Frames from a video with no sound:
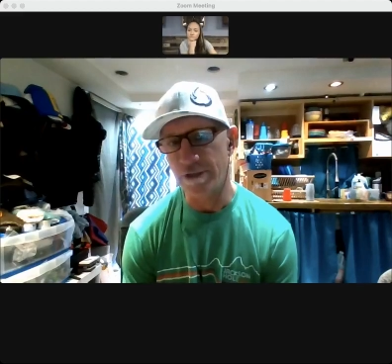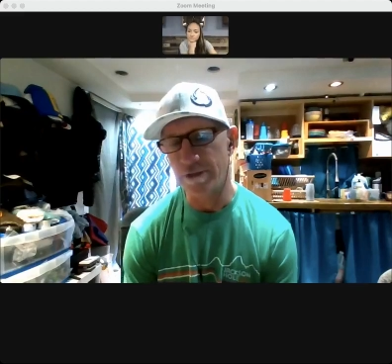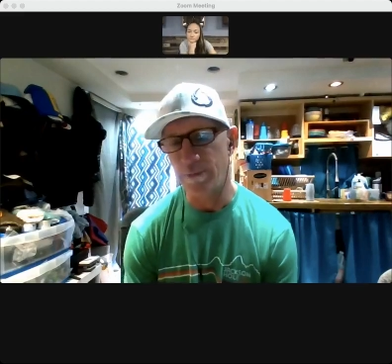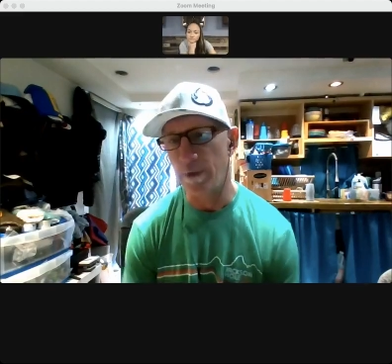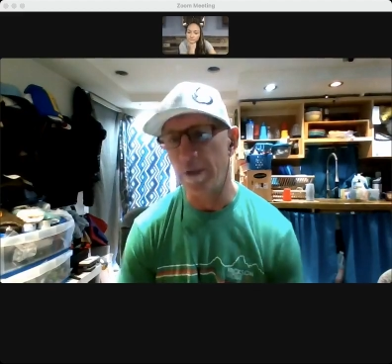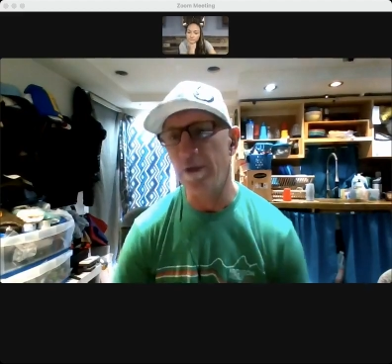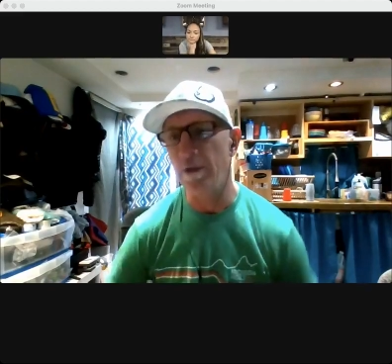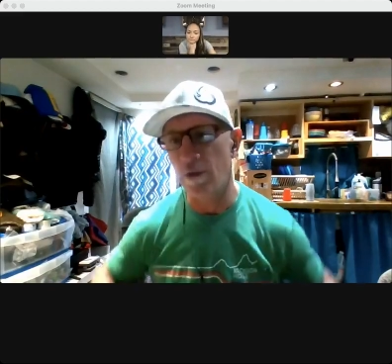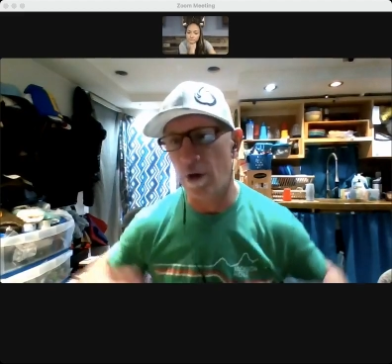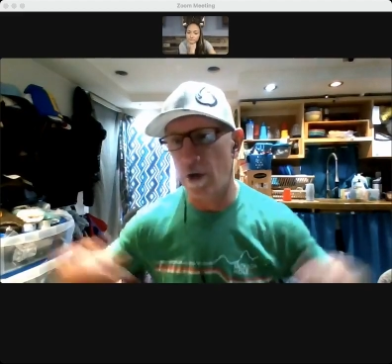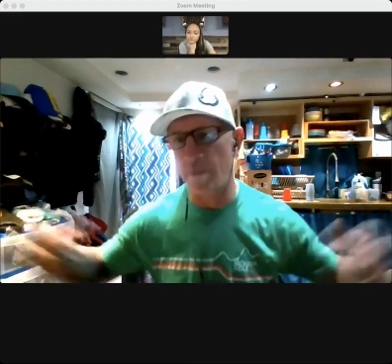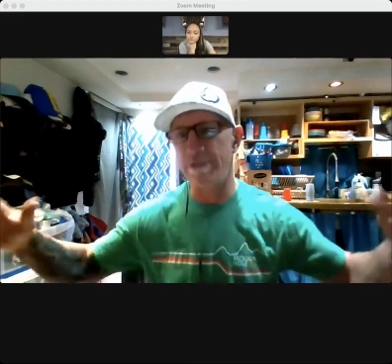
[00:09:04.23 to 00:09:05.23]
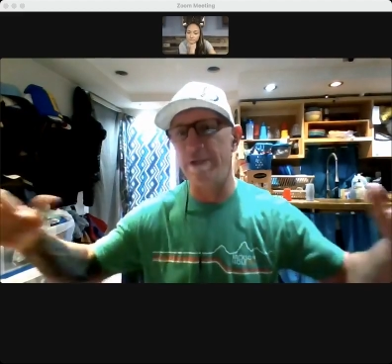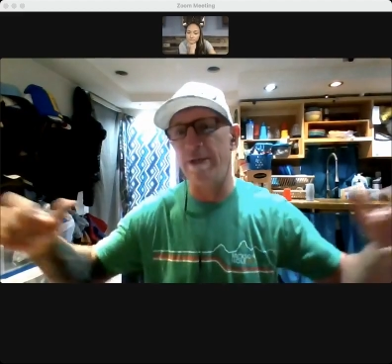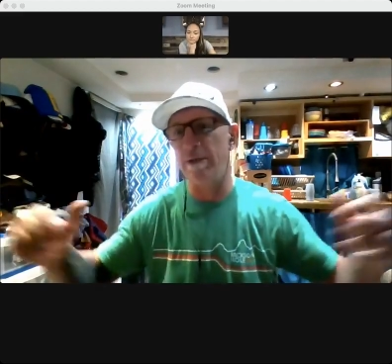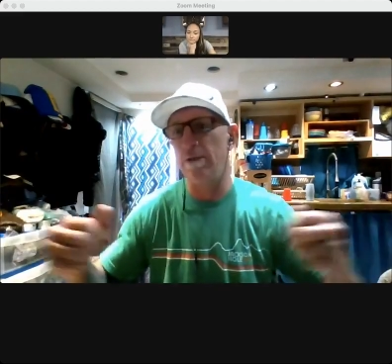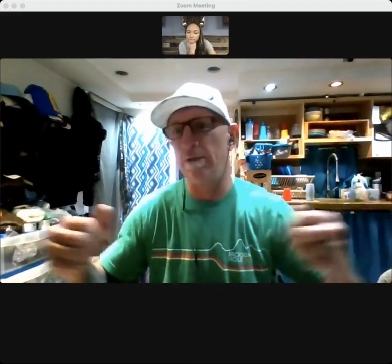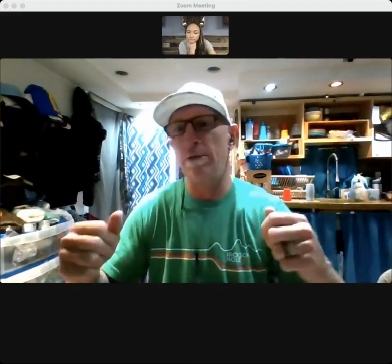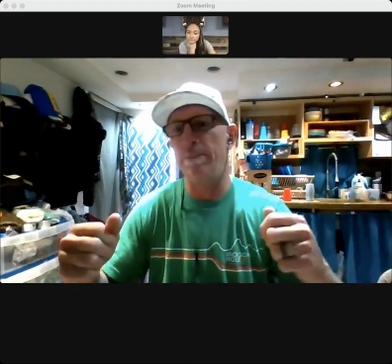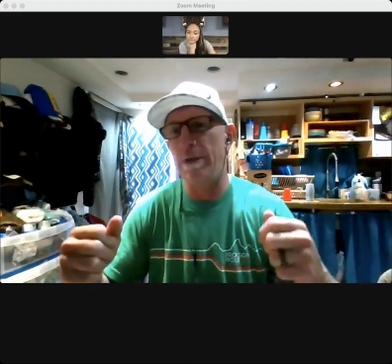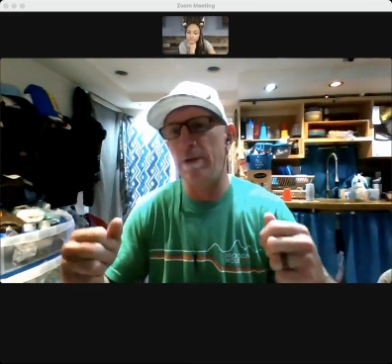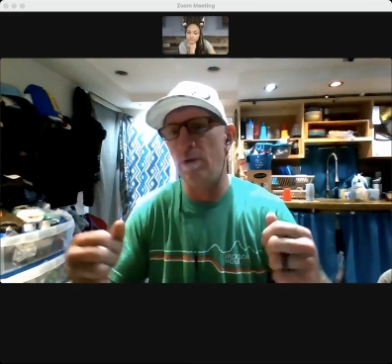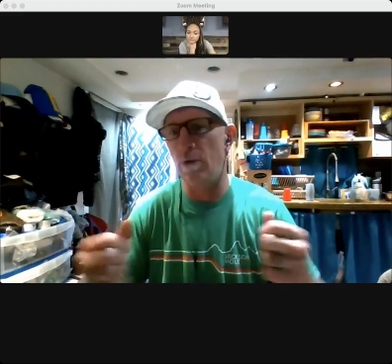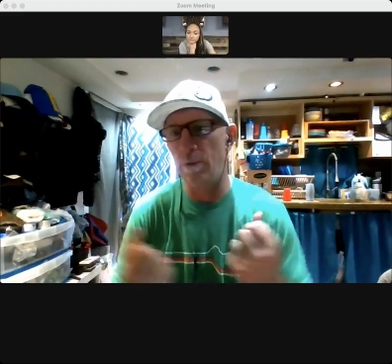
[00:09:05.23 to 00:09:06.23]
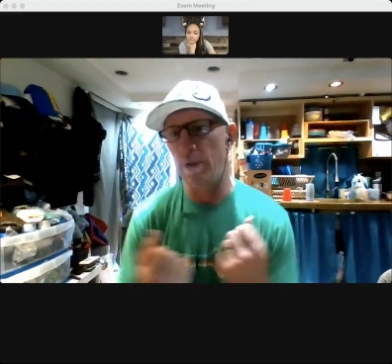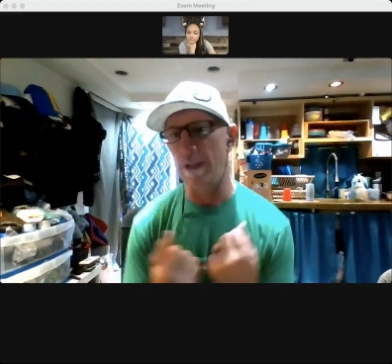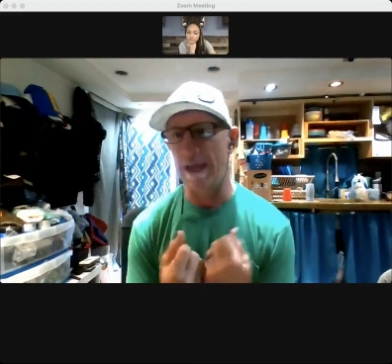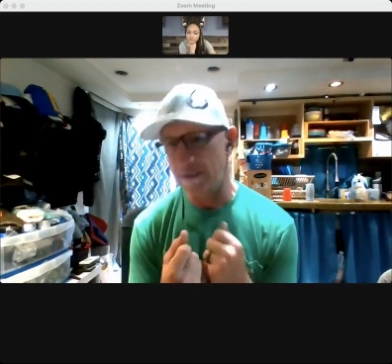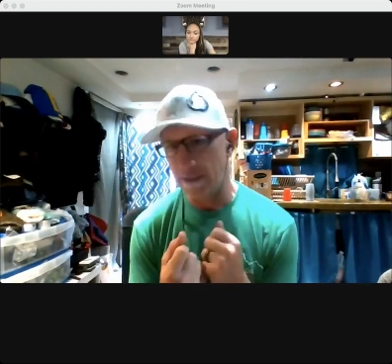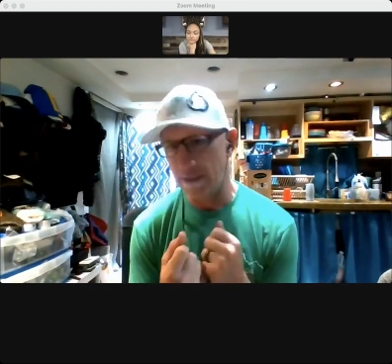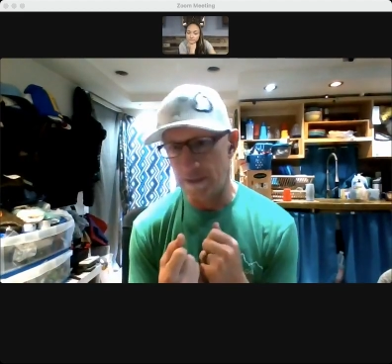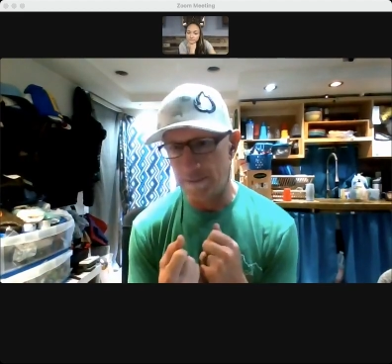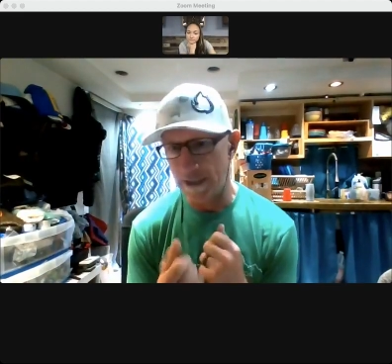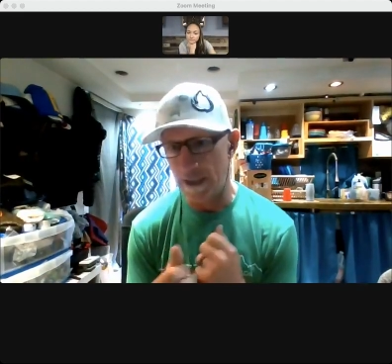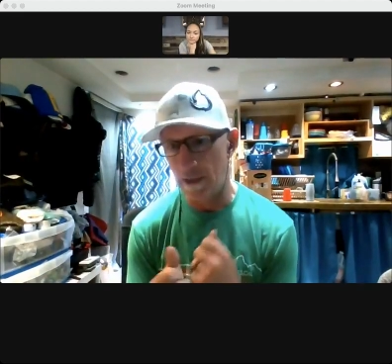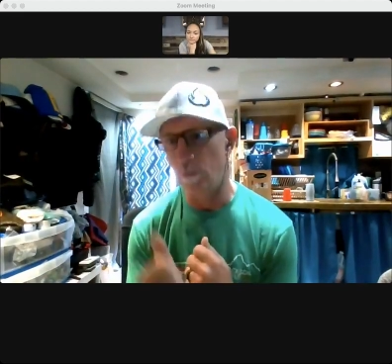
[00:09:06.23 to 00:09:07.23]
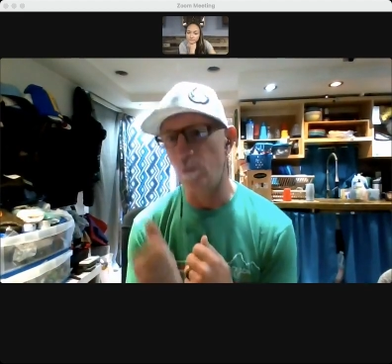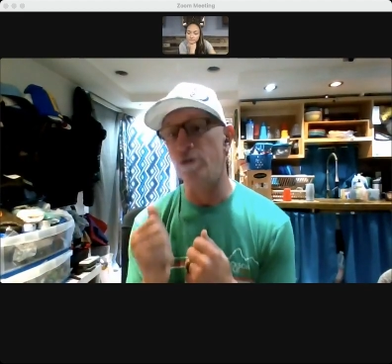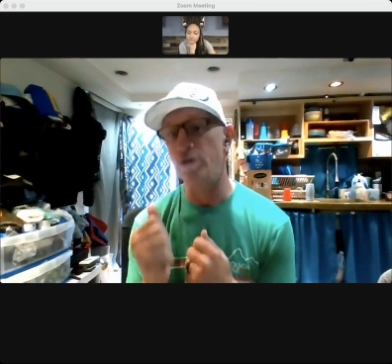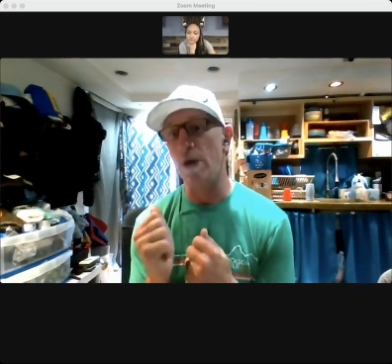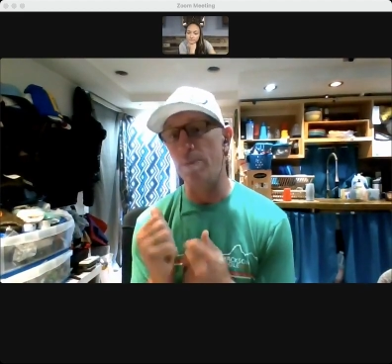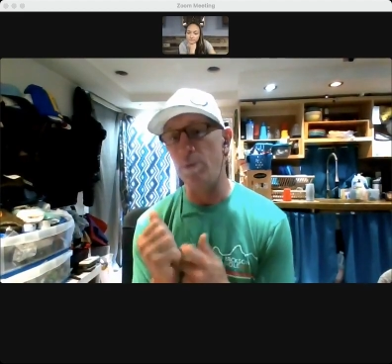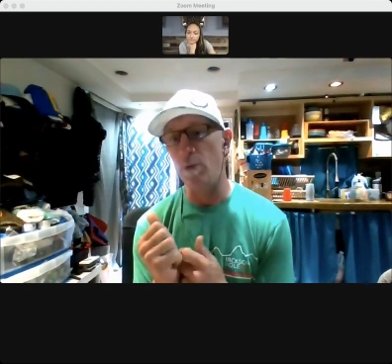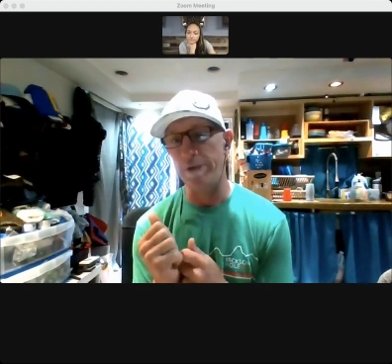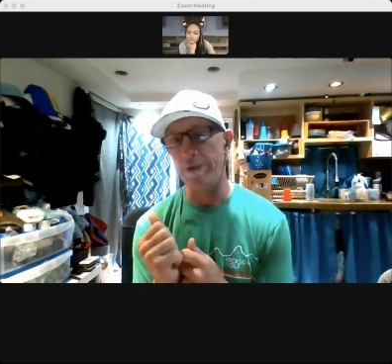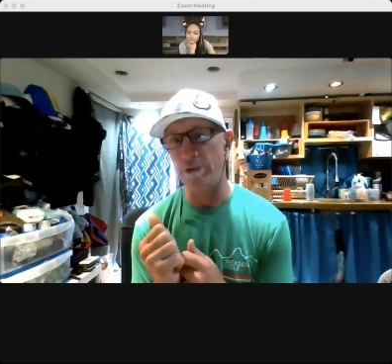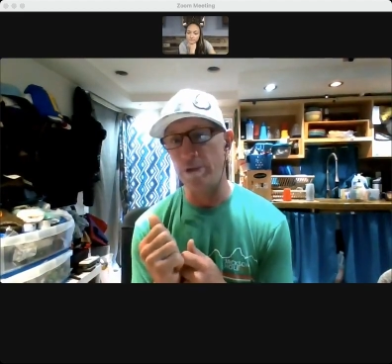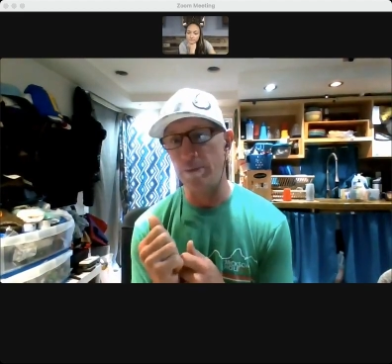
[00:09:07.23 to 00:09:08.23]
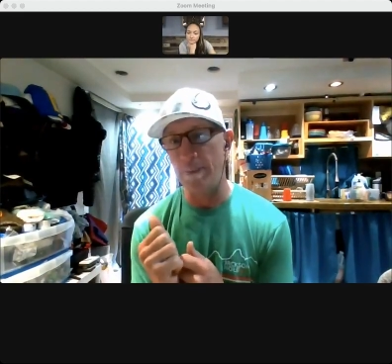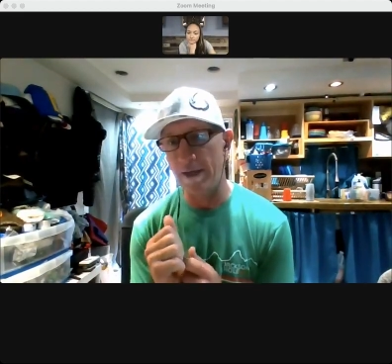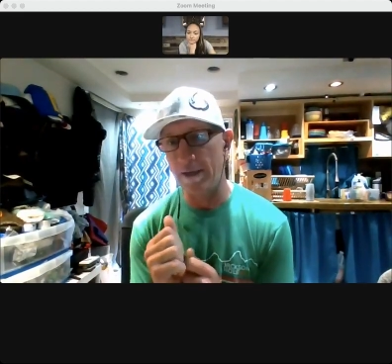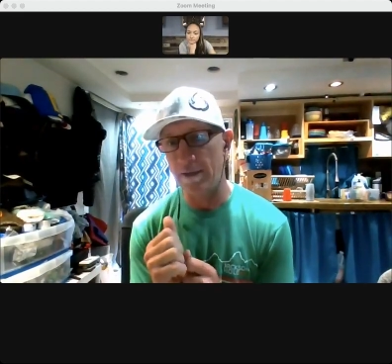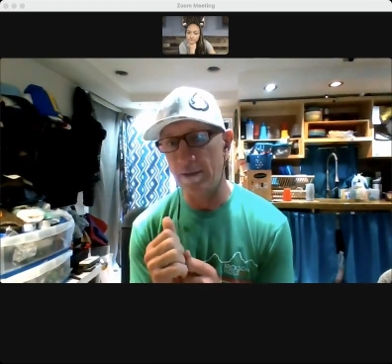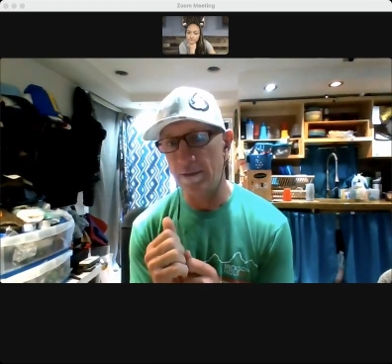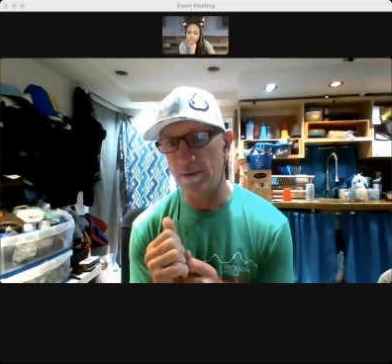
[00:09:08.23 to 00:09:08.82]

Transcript: just bringing your arms in a little bit or relaxing them down will drop you onto your back.